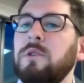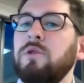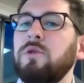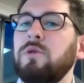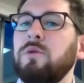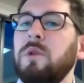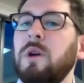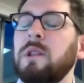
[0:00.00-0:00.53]

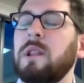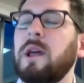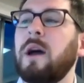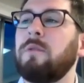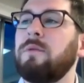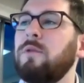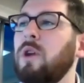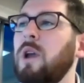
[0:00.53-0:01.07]
to allow
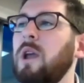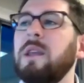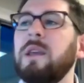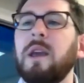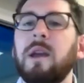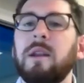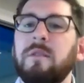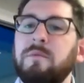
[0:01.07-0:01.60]
for any
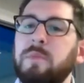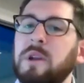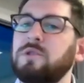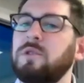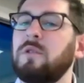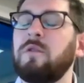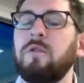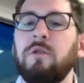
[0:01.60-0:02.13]
kind of
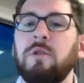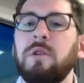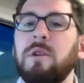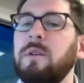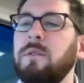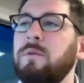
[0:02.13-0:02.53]
budget certainty